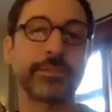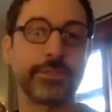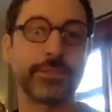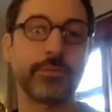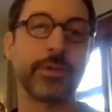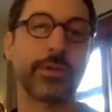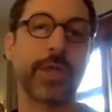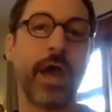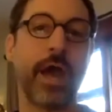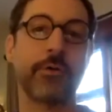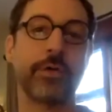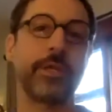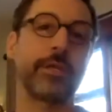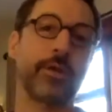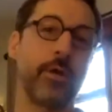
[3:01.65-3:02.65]
with how
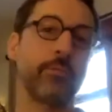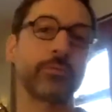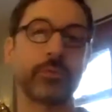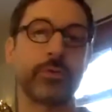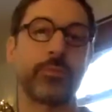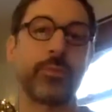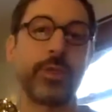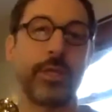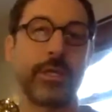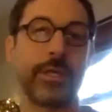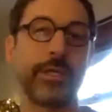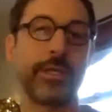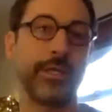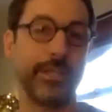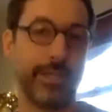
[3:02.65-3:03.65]
he copes with being
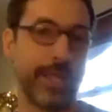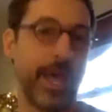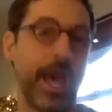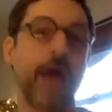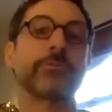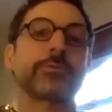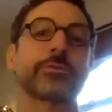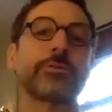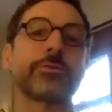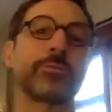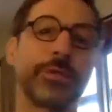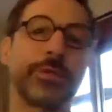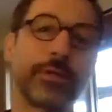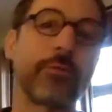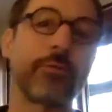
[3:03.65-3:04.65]
in the house or
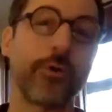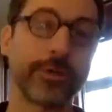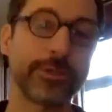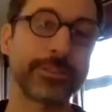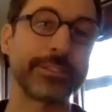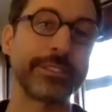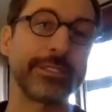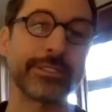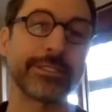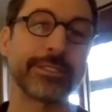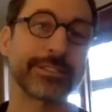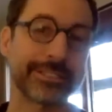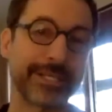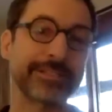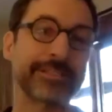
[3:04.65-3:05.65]
being quarantined in a
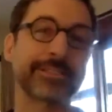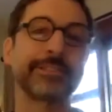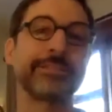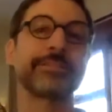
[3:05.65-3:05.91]
sense.